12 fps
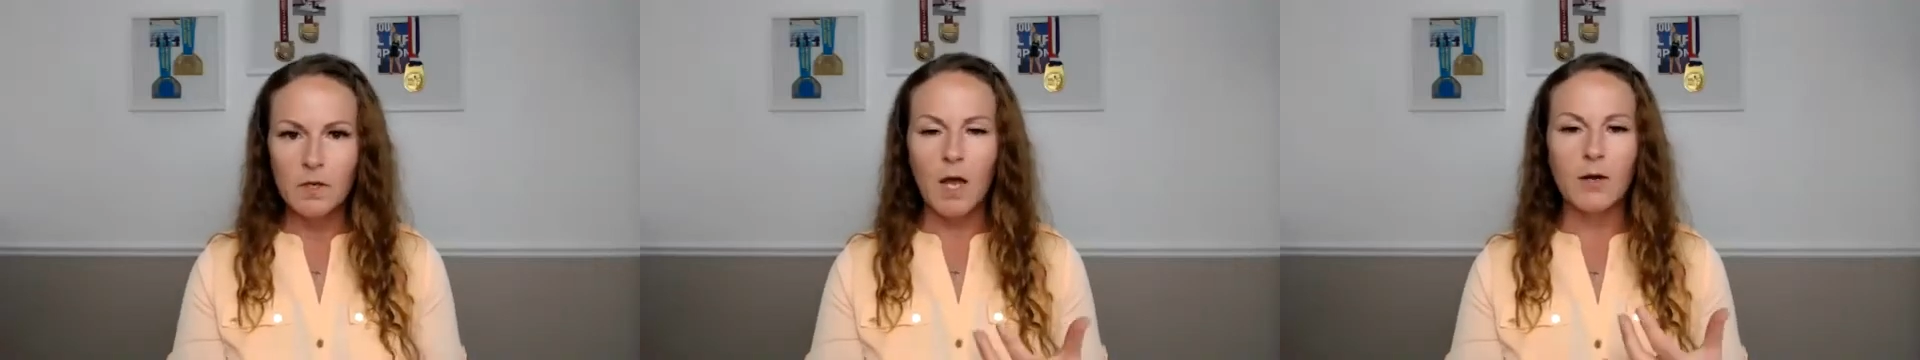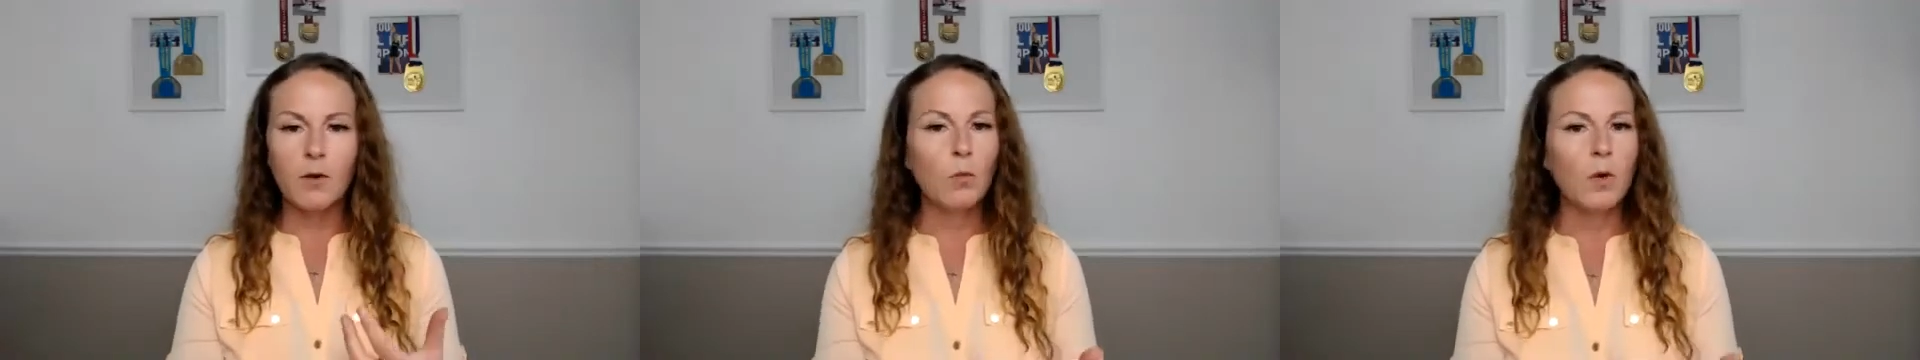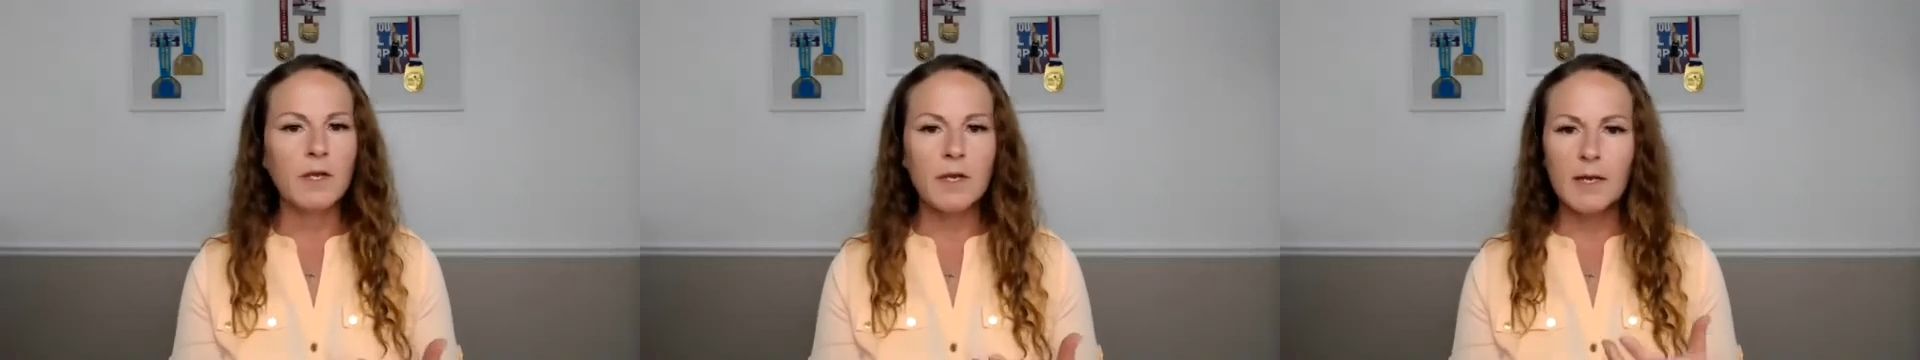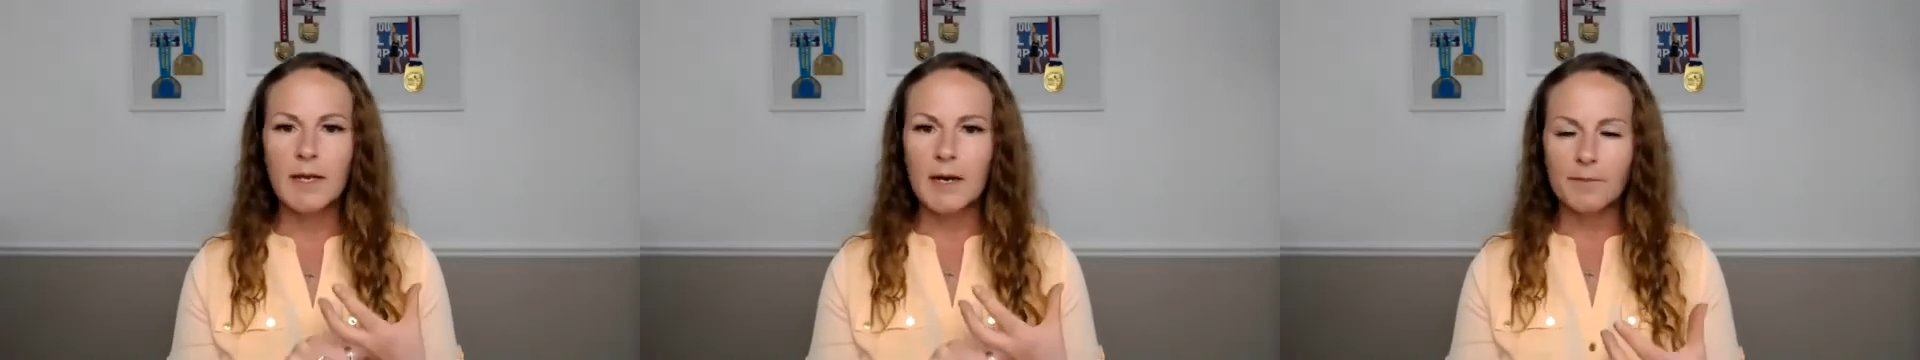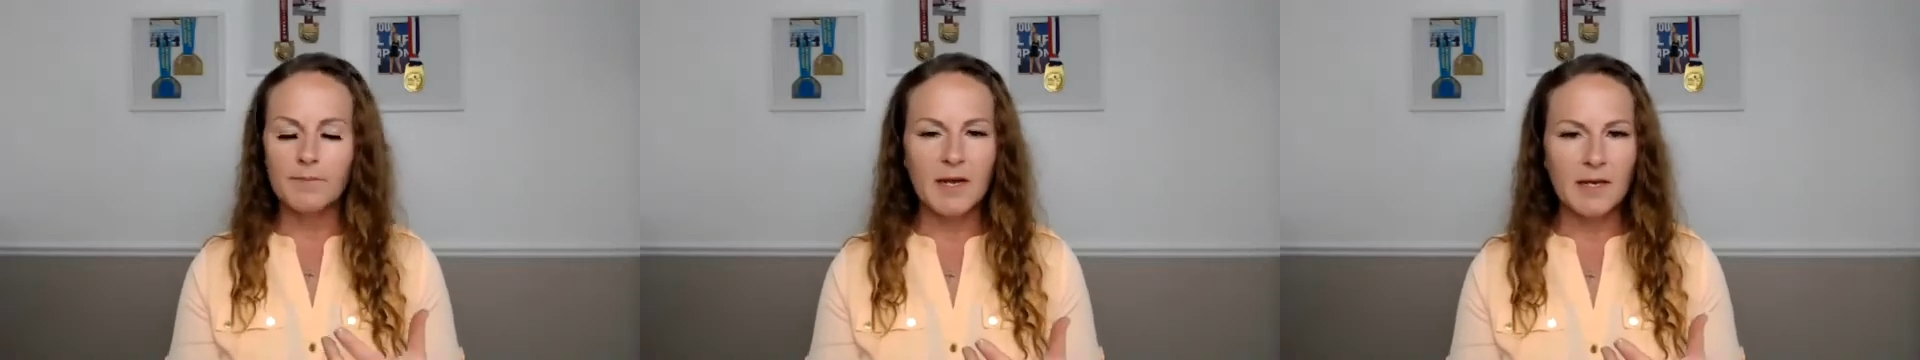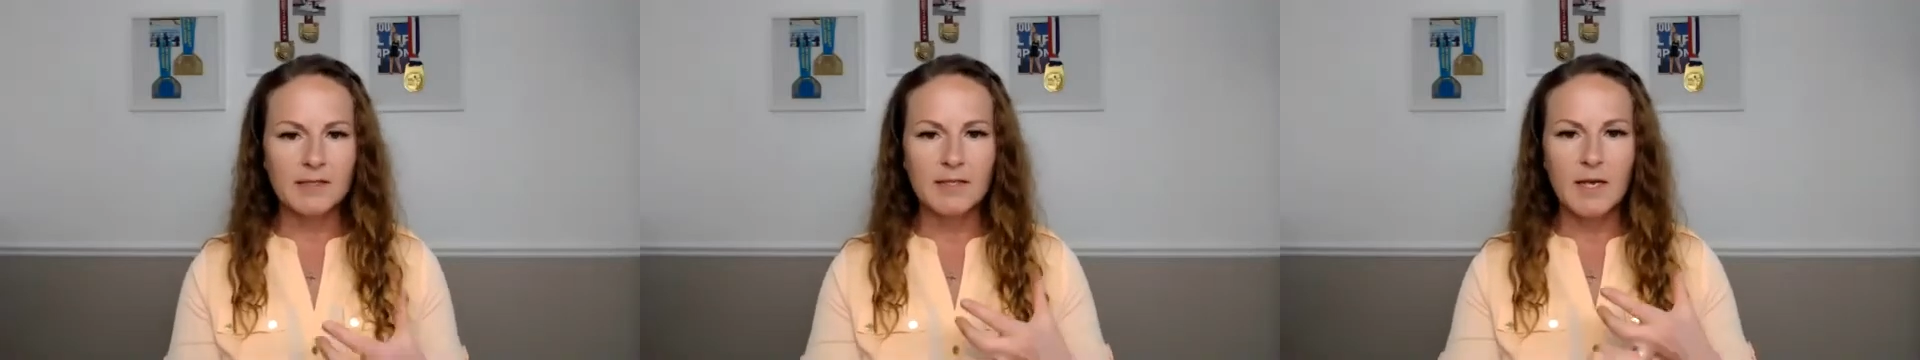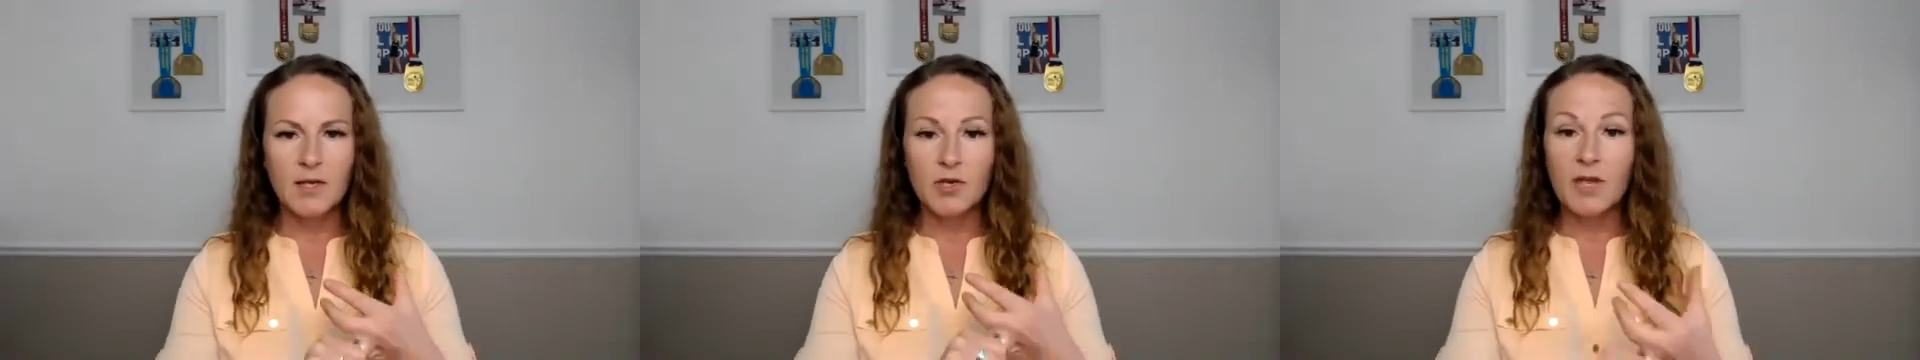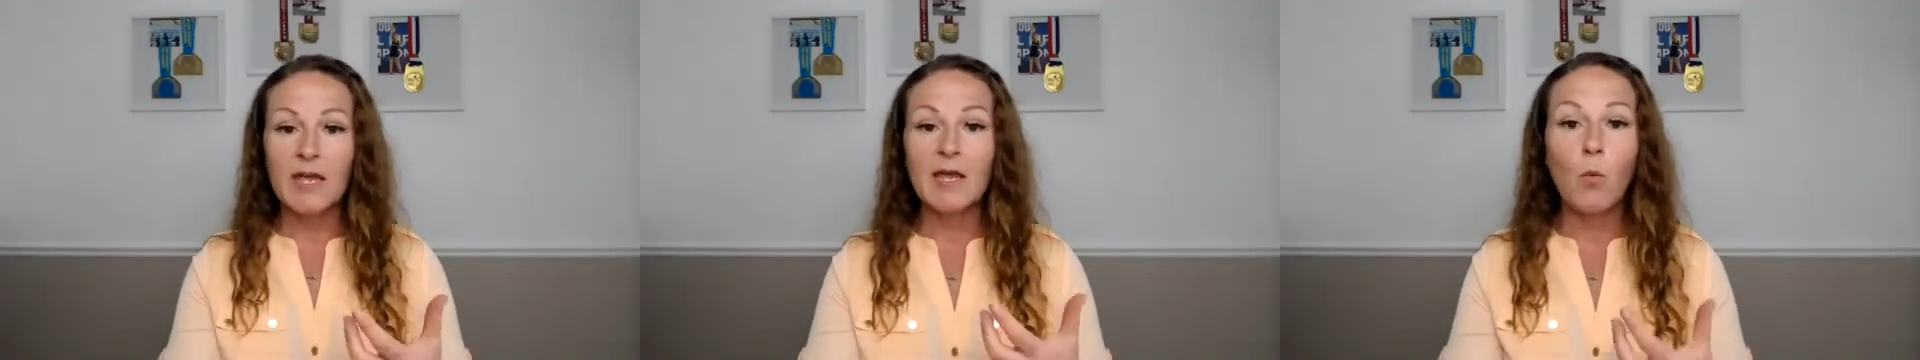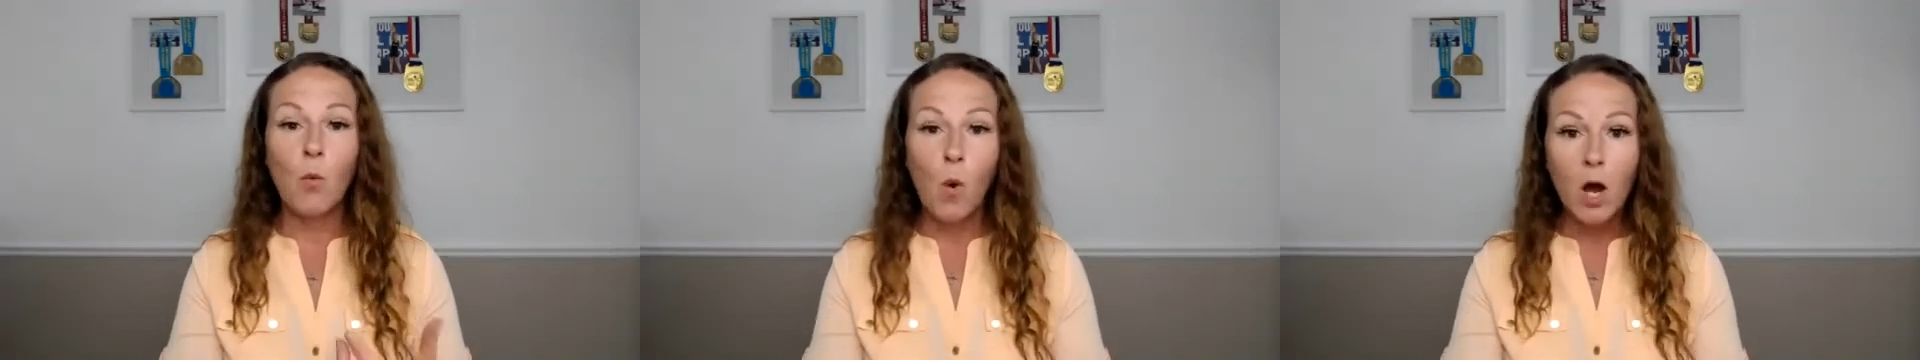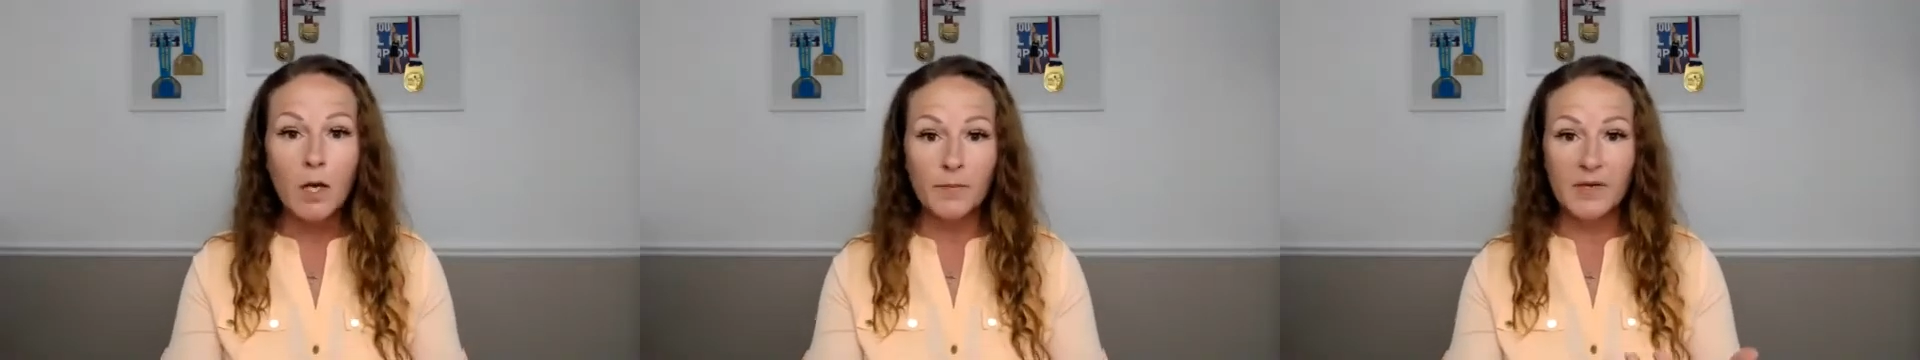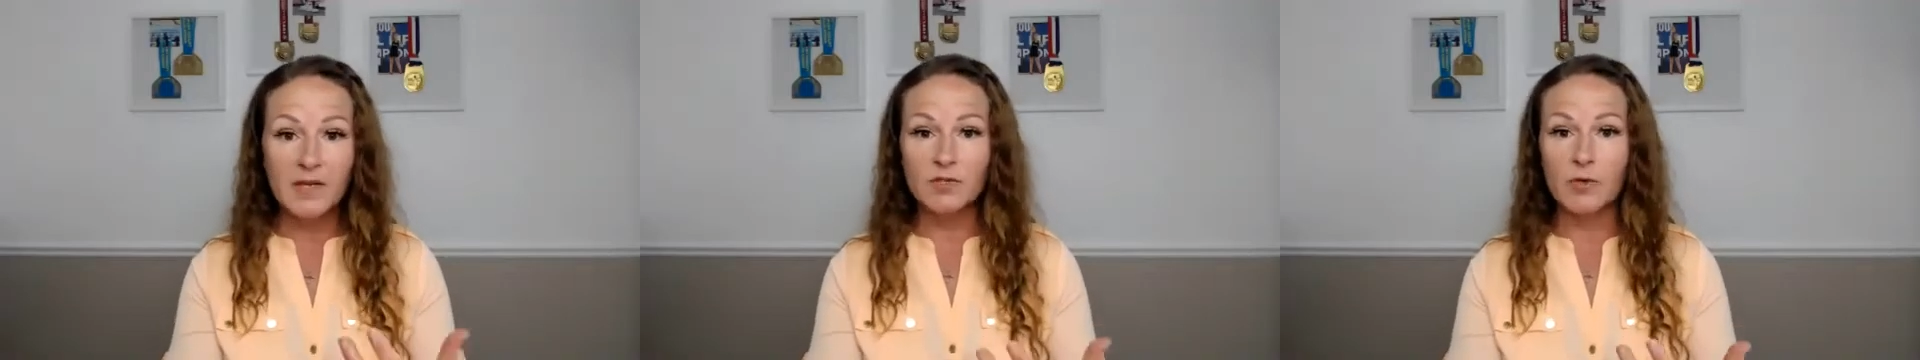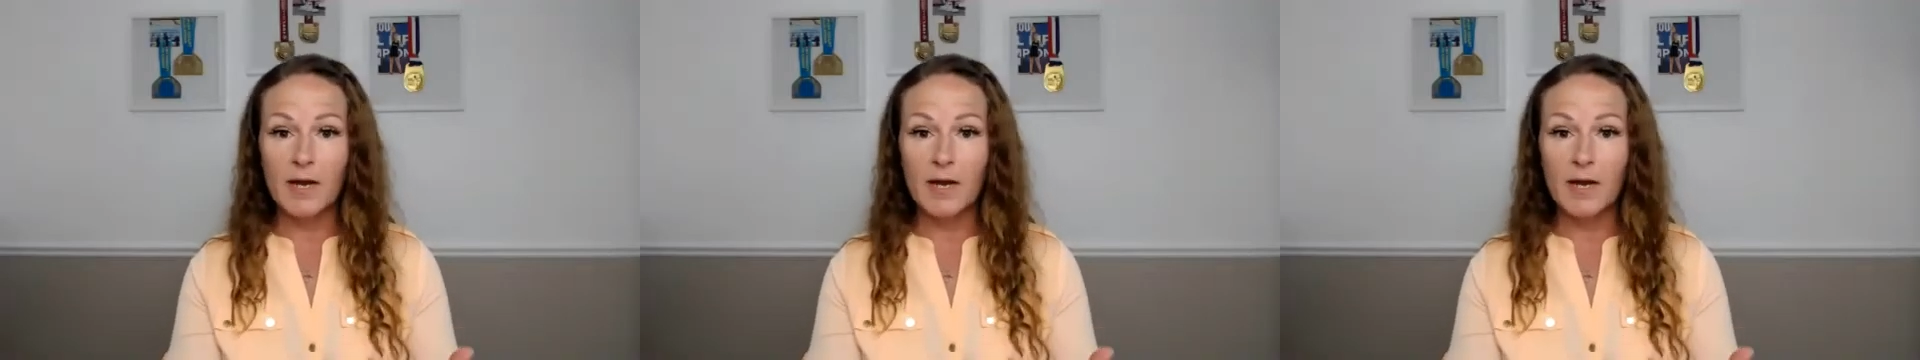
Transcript: I don't want you to get up the next day and you can't walk because you